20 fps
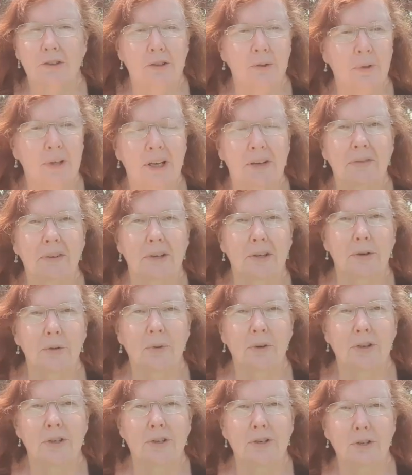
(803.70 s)
Do whatever you
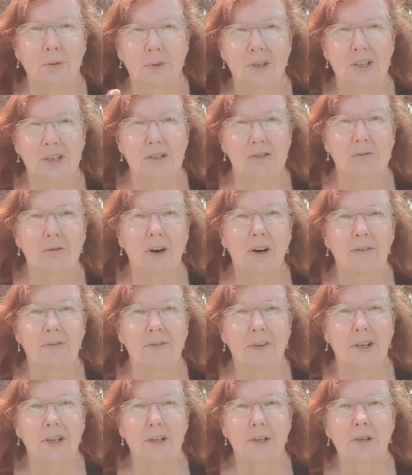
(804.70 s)
want to do, which is right
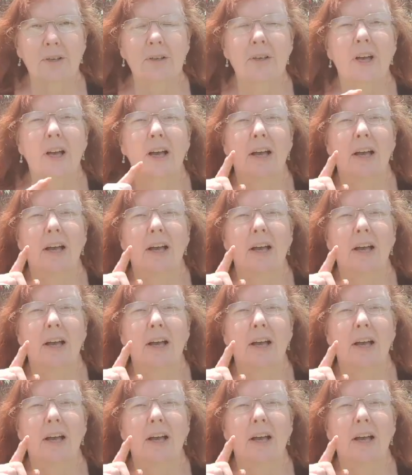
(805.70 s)
for you.